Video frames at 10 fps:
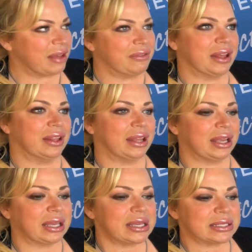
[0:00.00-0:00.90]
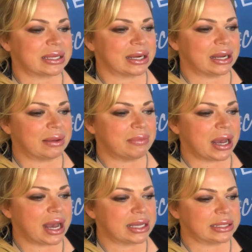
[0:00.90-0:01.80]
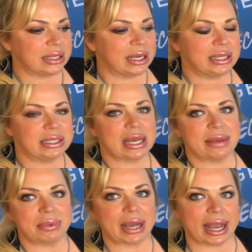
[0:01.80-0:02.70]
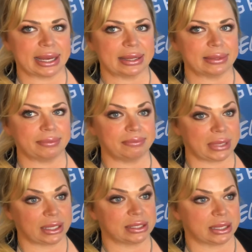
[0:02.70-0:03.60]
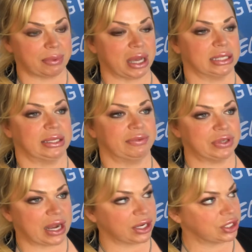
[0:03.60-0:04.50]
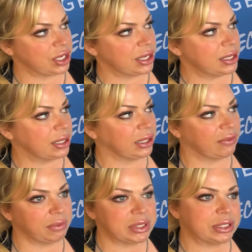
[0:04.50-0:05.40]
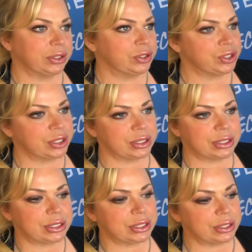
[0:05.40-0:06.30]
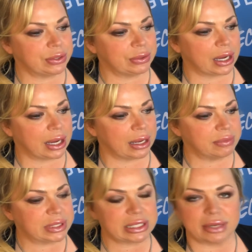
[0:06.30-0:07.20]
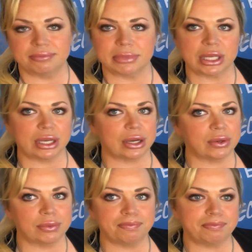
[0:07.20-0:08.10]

I felt like ECRM has a lot of the time guided me to positive direction and given me solutions to um, some, you know,